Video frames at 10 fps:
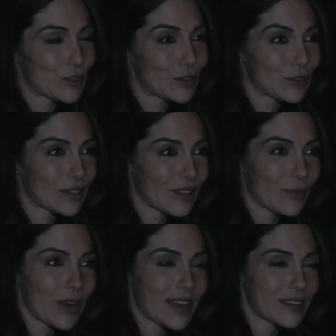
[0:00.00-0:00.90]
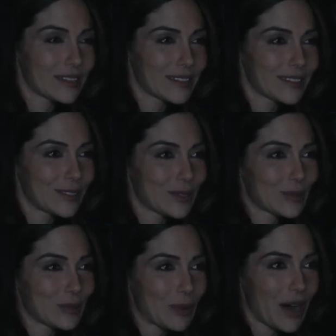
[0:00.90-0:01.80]
earned the right
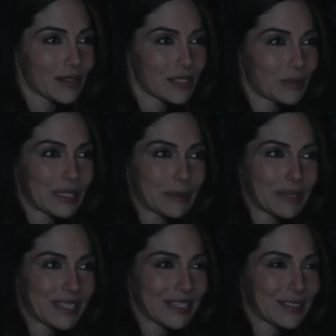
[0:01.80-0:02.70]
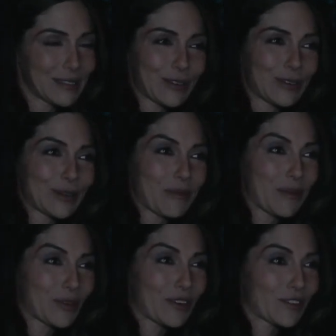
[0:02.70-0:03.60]
to possibly be considered a
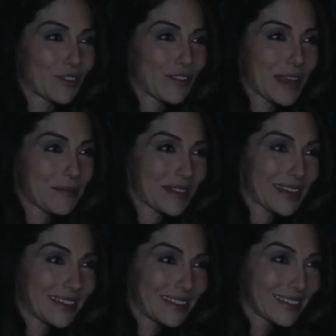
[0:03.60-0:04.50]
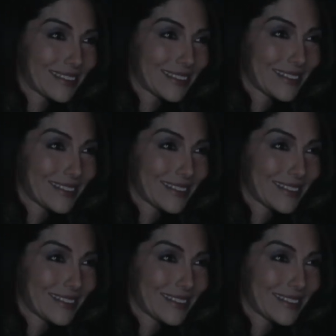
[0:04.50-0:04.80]
member of your family.